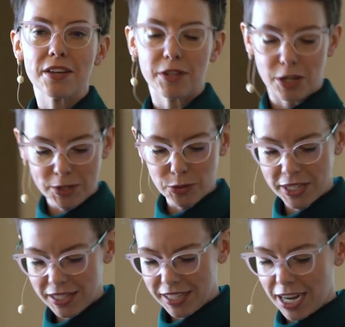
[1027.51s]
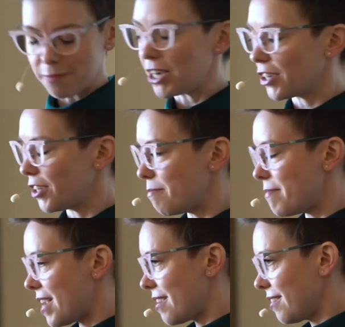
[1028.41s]
between the I'm not good at
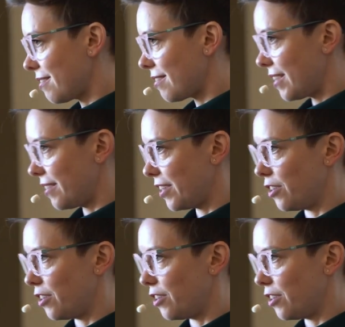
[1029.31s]
math and